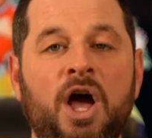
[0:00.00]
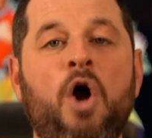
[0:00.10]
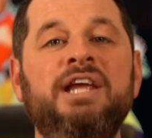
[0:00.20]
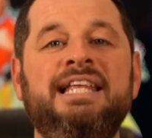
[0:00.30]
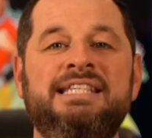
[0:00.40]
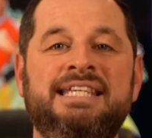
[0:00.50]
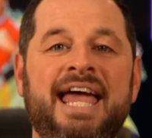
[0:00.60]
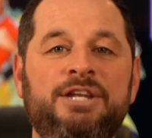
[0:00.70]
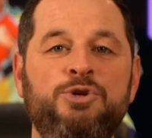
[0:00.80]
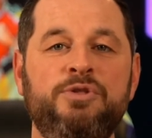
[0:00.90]
All right, let's
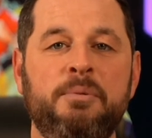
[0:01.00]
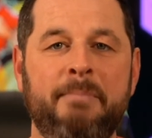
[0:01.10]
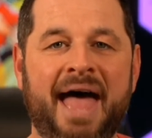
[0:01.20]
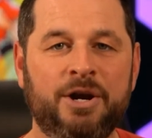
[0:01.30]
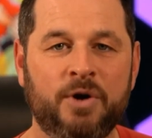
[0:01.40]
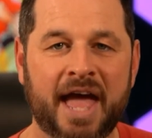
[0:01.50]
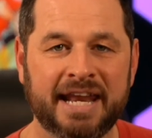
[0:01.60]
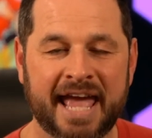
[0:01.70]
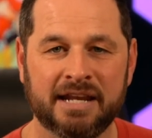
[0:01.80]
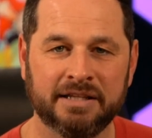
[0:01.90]
get to the matter at
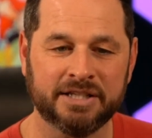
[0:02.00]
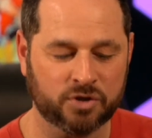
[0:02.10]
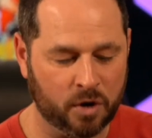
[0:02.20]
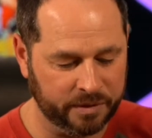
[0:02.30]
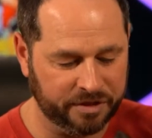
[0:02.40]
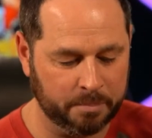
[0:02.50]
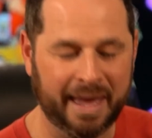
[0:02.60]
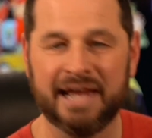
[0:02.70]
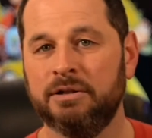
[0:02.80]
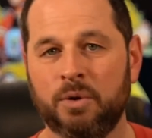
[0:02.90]
hand and let's start with The
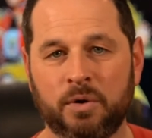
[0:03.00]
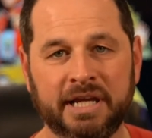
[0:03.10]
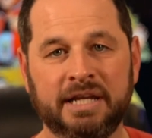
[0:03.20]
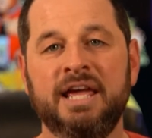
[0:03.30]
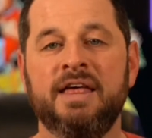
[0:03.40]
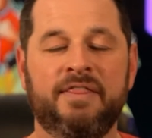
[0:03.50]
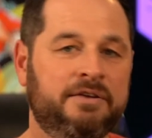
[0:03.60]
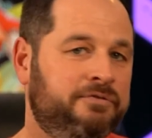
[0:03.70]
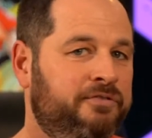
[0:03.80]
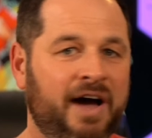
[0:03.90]
Mandalorian,
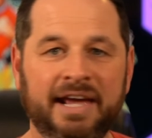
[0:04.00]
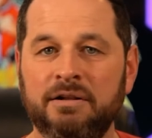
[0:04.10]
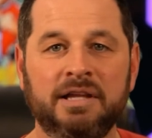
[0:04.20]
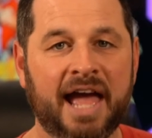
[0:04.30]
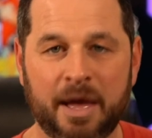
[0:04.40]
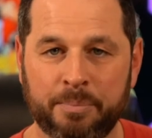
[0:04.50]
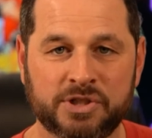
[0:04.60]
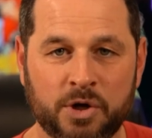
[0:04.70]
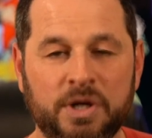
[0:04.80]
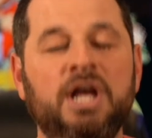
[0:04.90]
that final
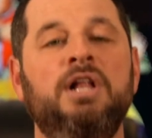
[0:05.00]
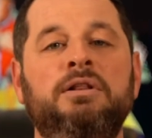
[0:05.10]
episode.